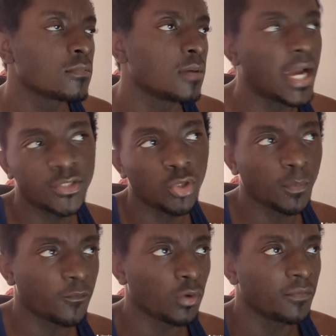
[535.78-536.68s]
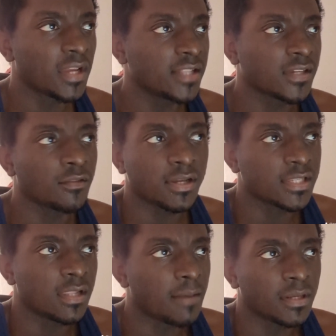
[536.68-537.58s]
I told her before we even got together, I
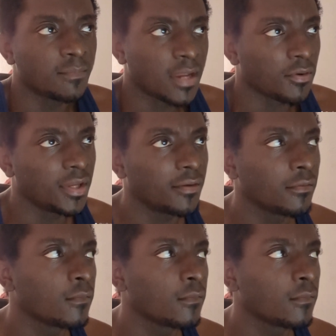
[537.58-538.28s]
said, I'm going to marry you.